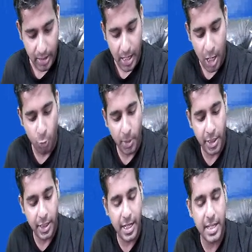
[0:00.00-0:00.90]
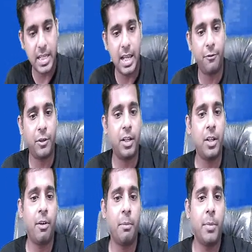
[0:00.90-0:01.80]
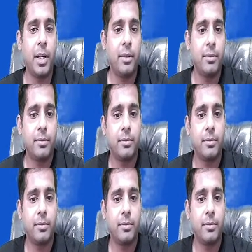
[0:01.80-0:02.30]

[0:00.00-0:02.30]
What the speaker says: How many days left in November?